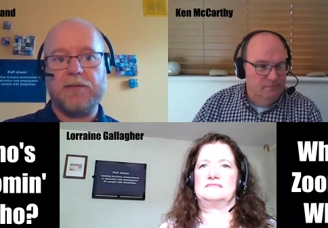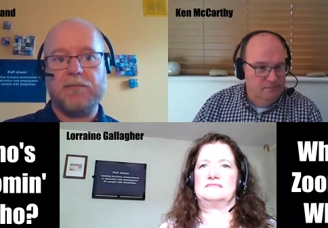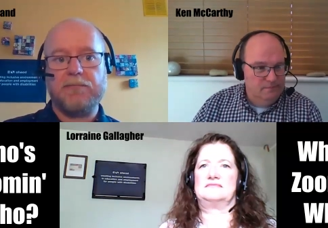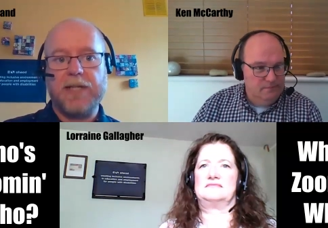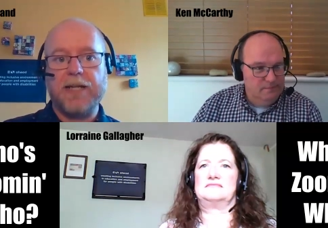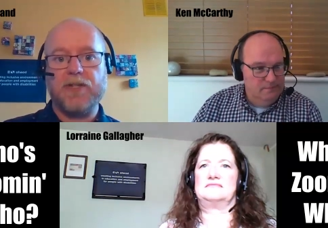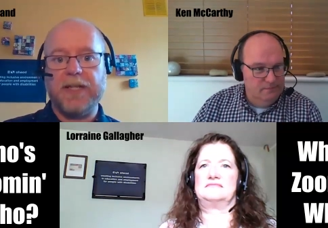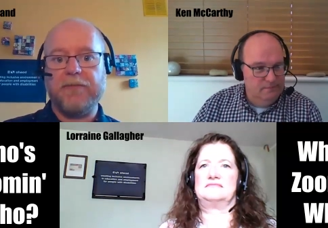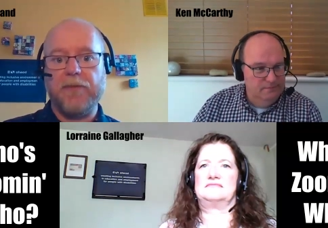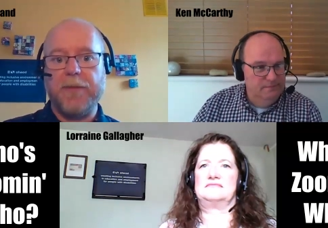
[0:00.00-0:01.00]
Speaker 1: tangible
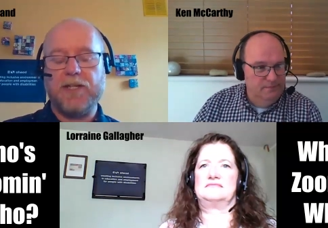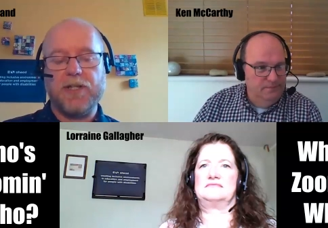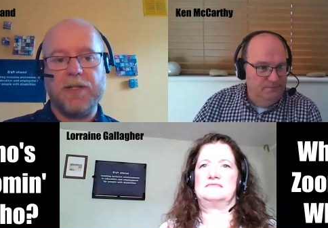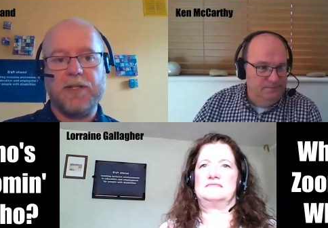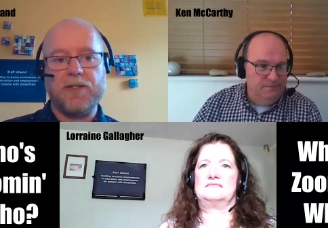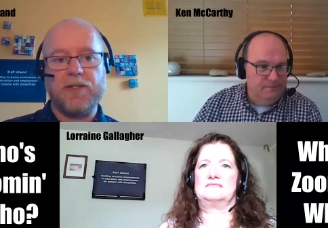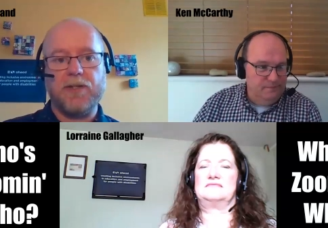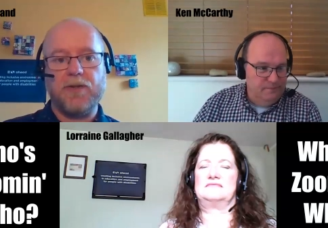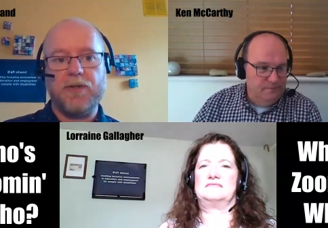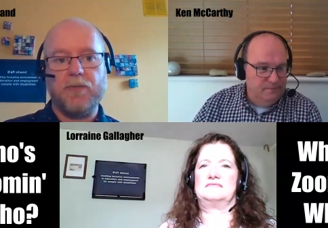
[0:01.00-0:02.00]
information that
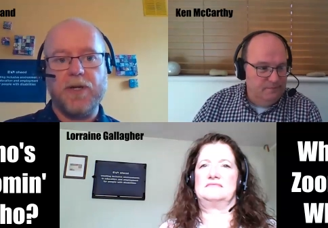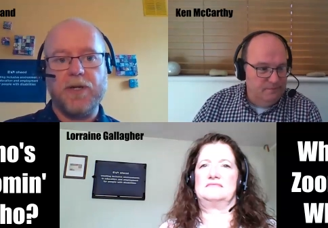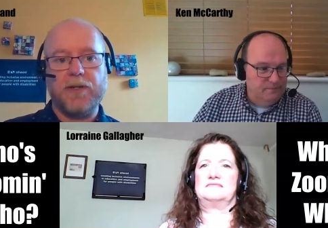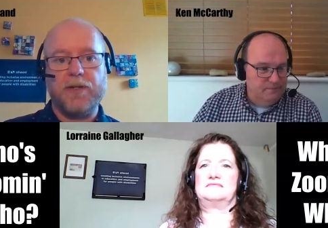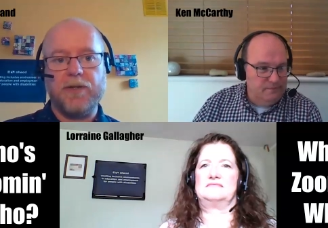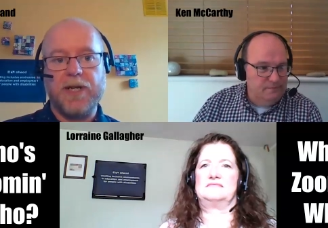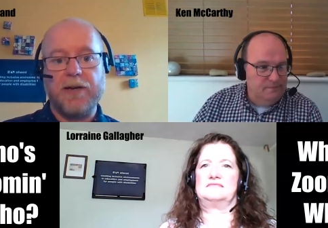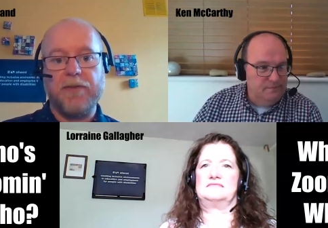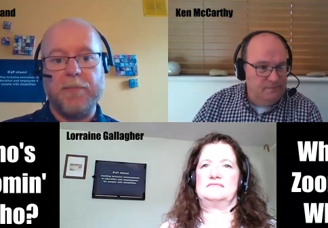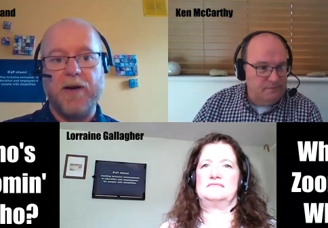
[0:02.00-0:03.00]
you know you, where you
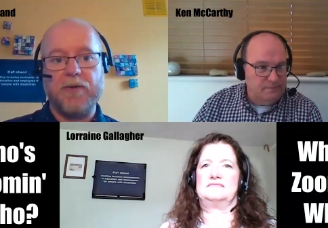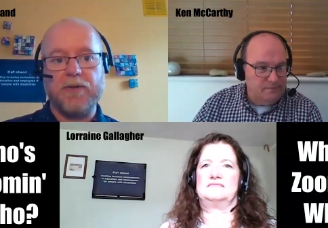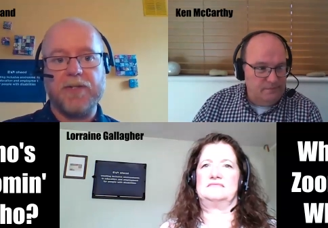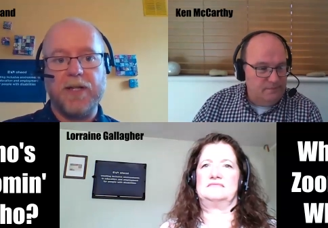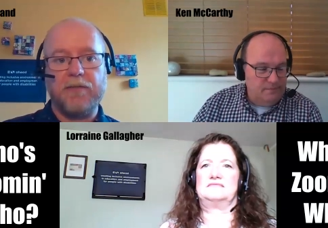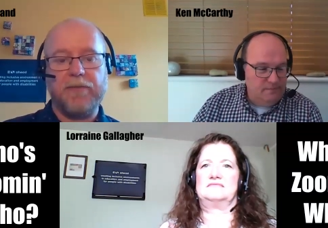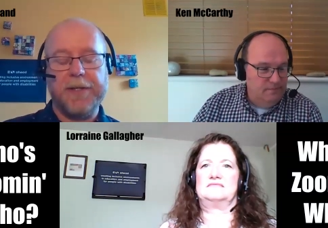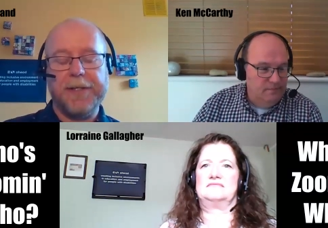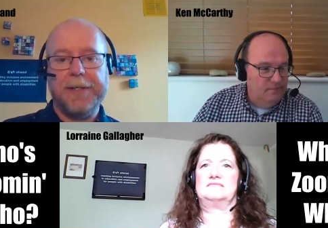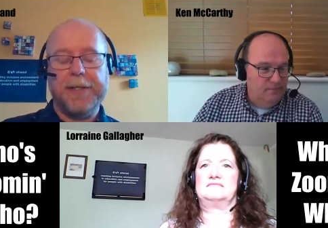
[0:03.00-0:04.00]
kind of empower yourself
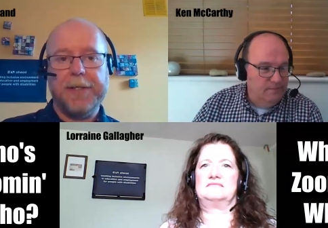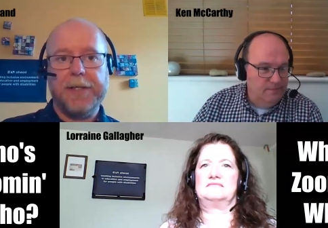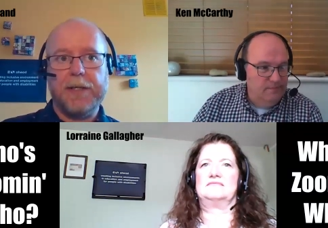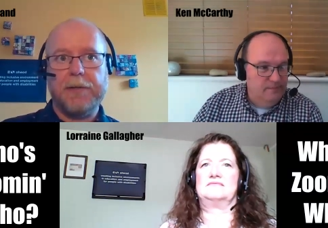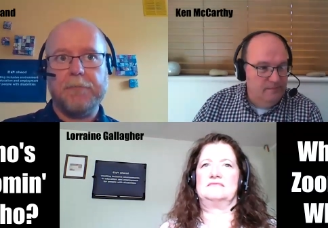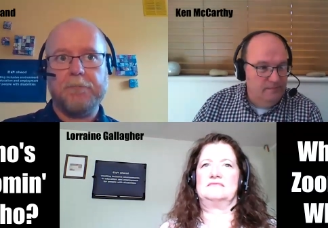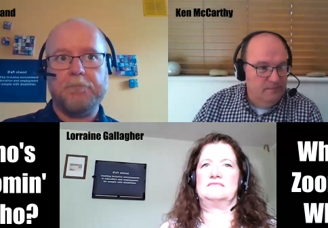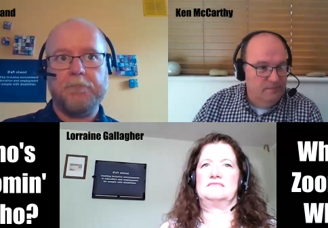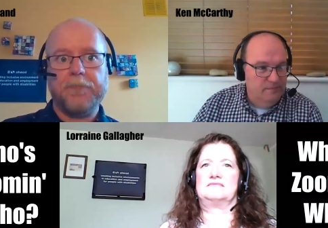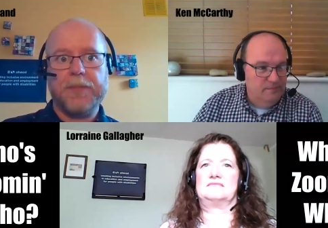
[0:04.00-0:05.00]

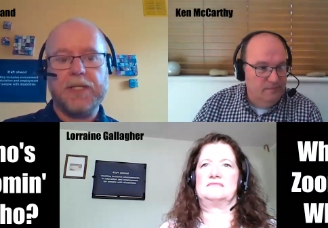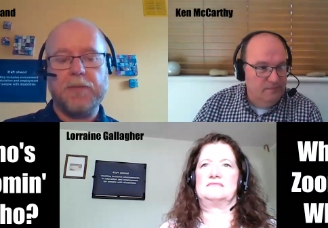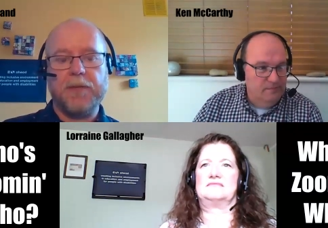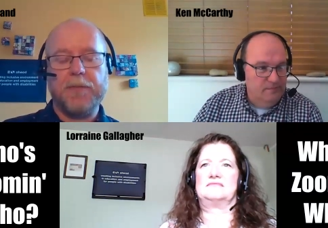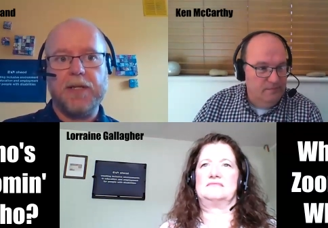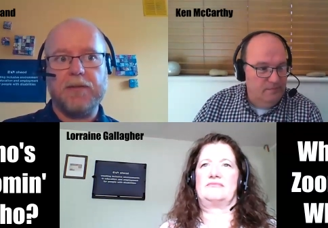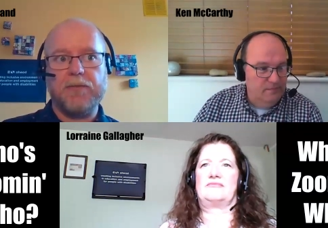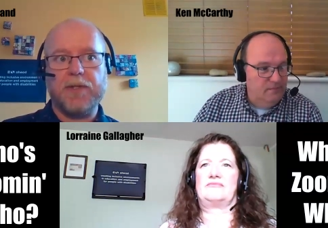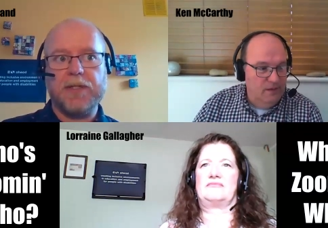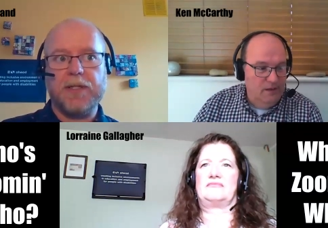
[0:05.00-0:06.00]
um, that's my main
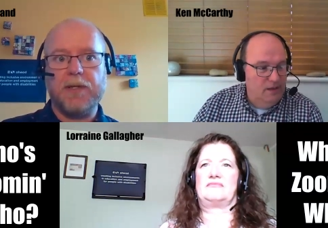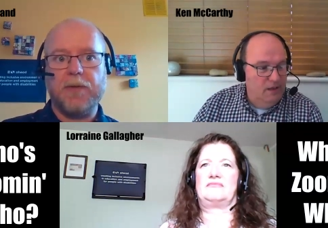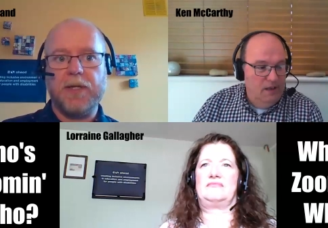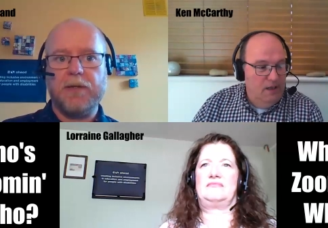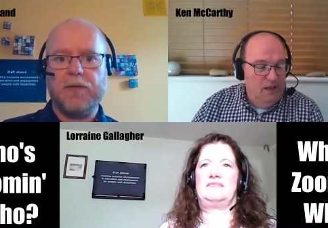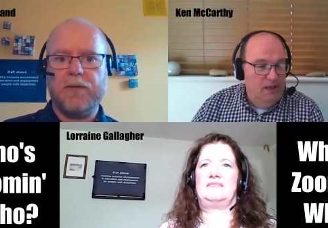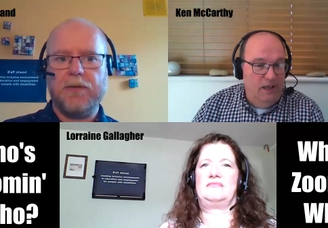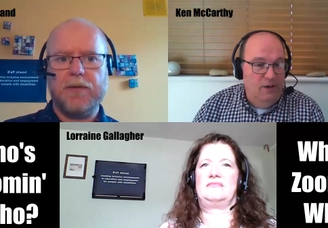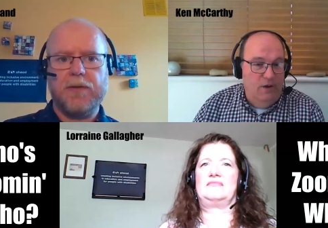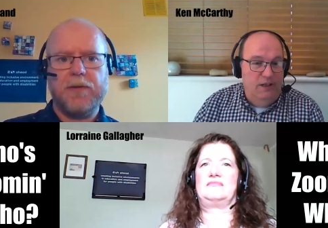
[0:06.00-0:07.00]
advice.
Speaker 2: Anyway.
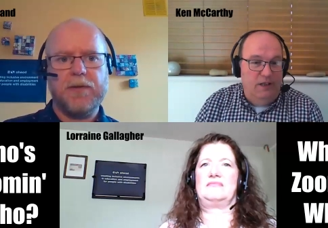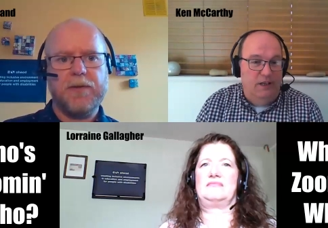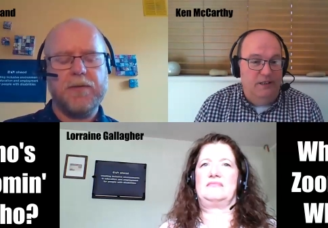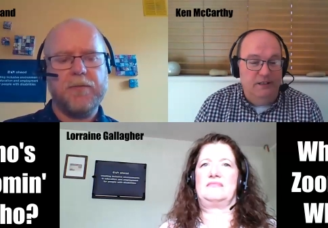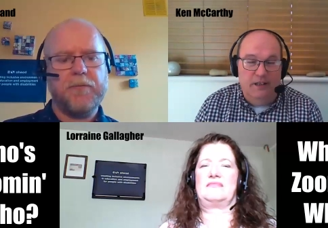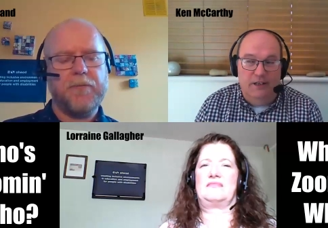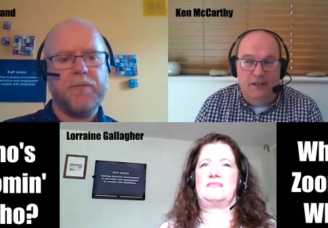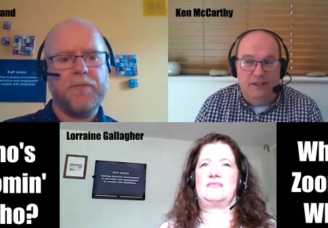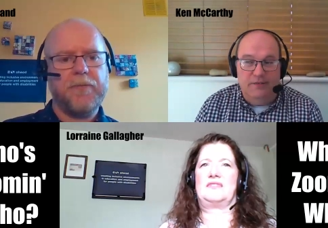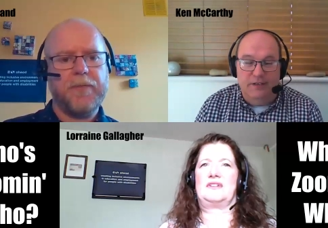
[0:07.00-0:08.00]
Yeah, no, I, I, think I
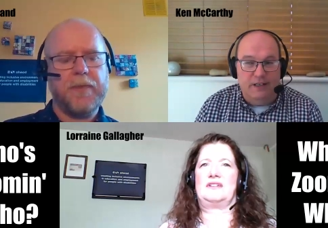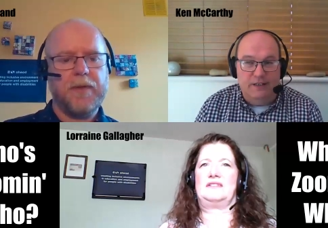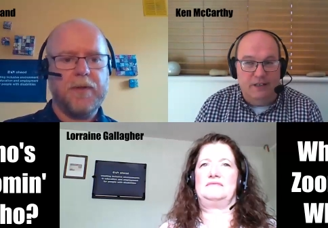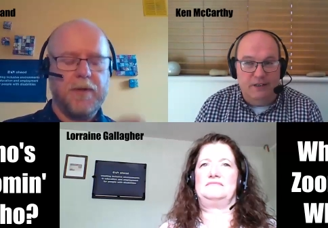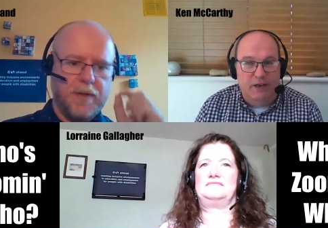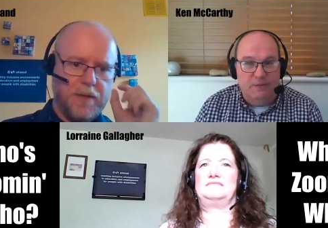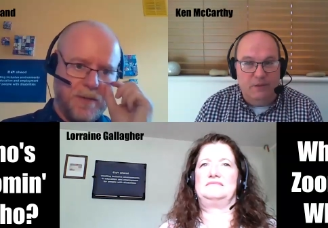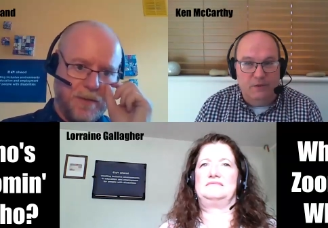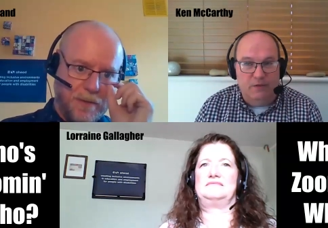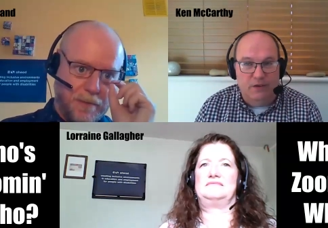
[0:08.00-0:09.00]
think it's fantastic, and you're
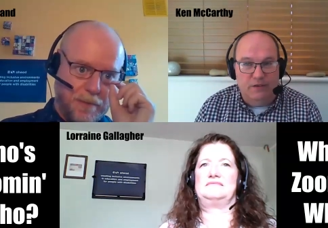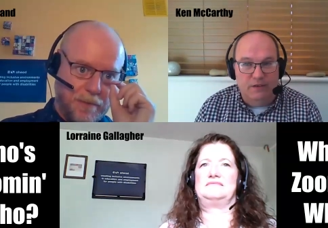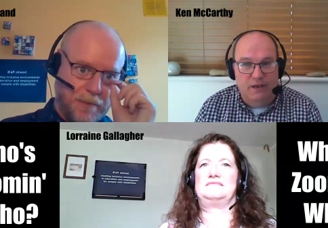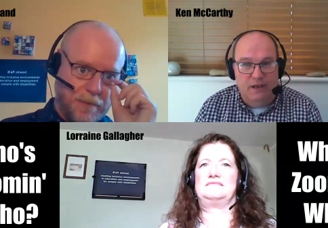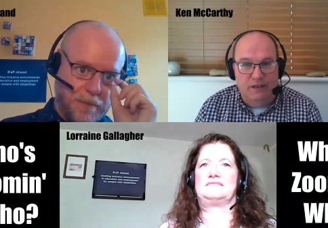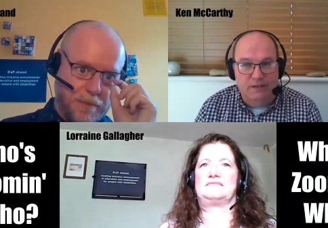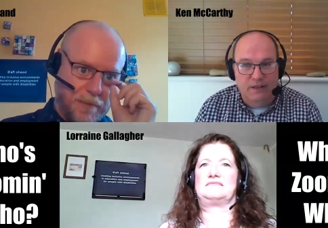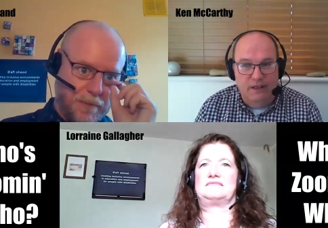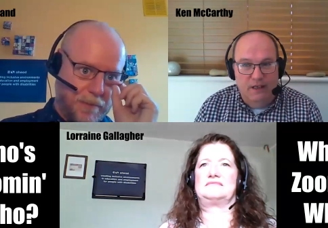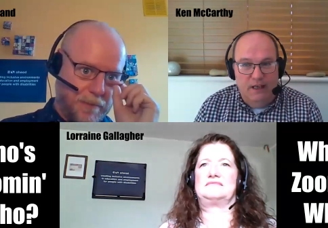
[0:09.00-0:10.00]
absolutely right. And
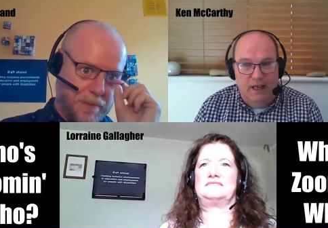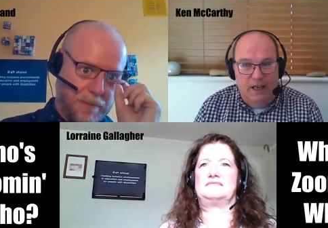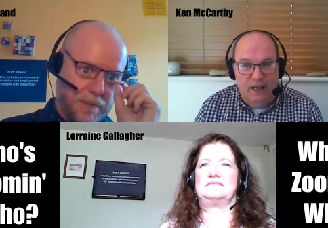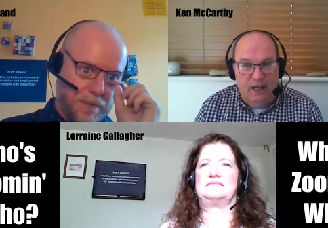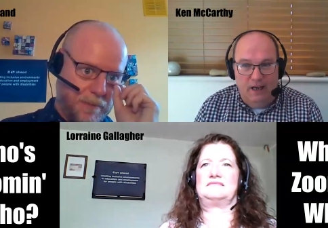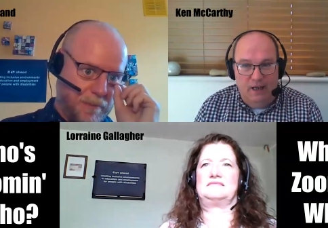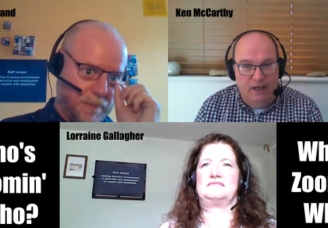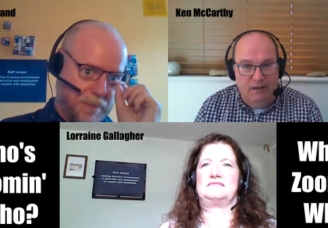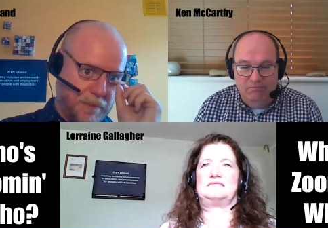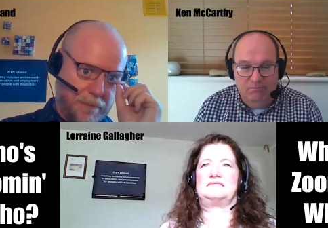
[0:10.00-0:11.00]
and uh, I